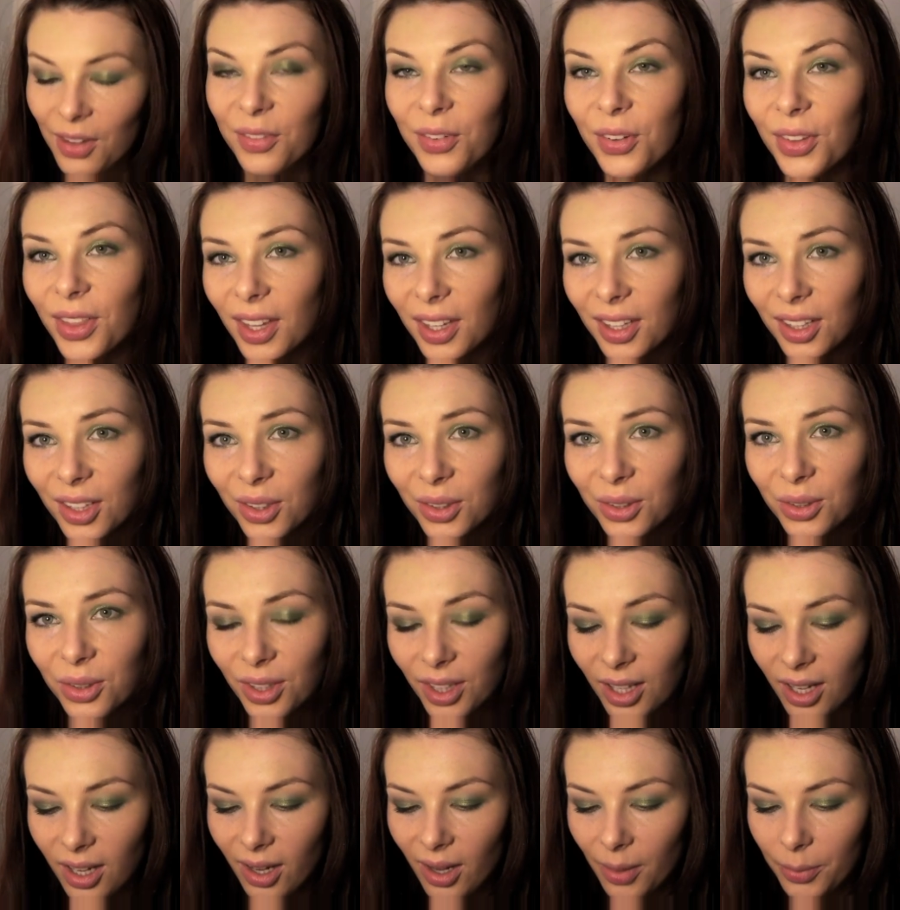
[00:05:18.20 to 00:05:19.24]
For the inner
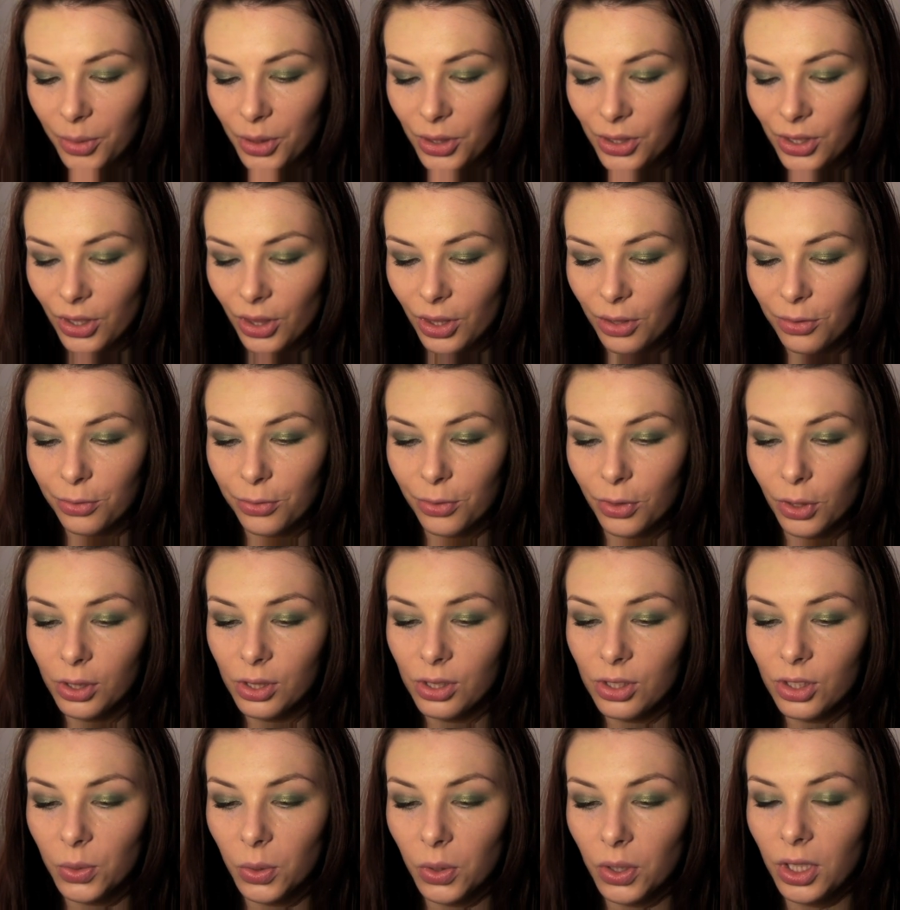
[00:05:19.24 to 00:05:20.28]
corner, I'm using the
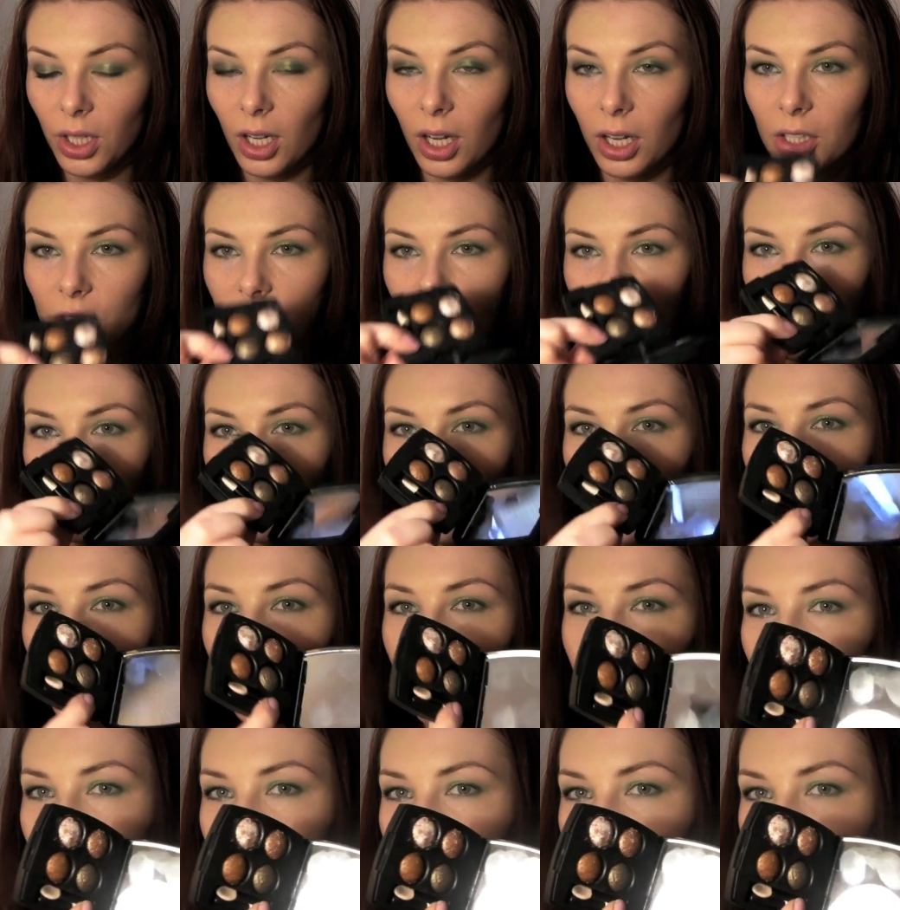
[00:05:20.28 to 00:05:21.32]
Frost Quad
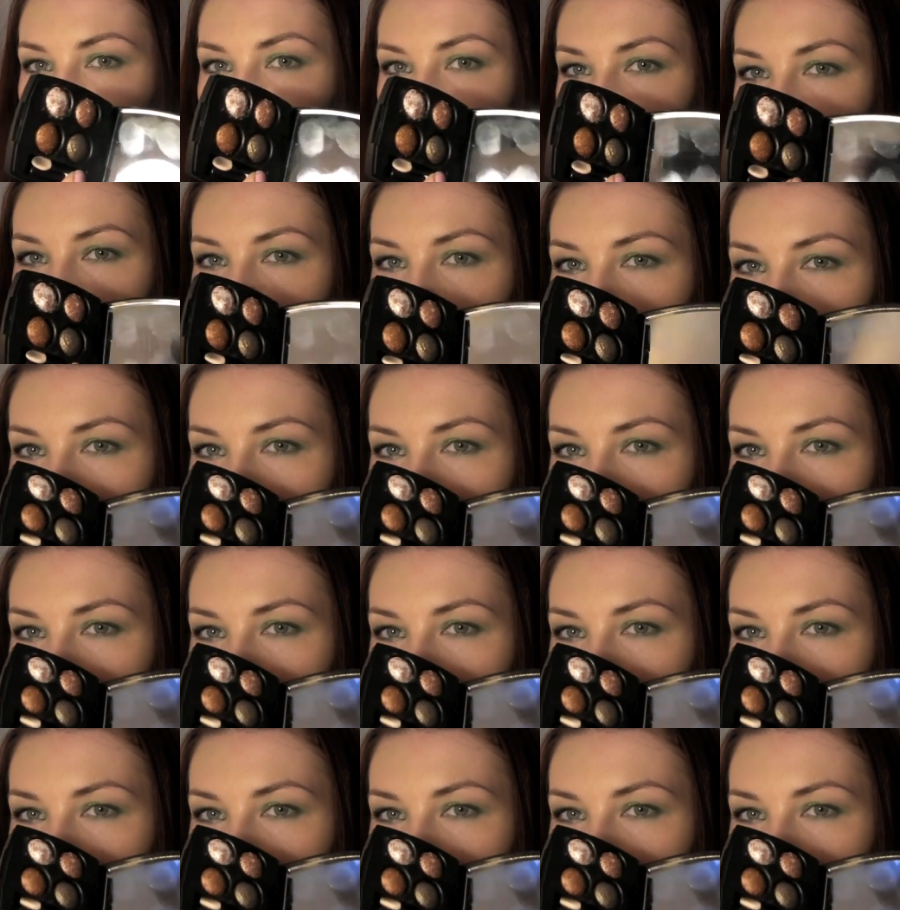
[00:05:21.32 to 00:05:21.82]
Eyeshadow that looks like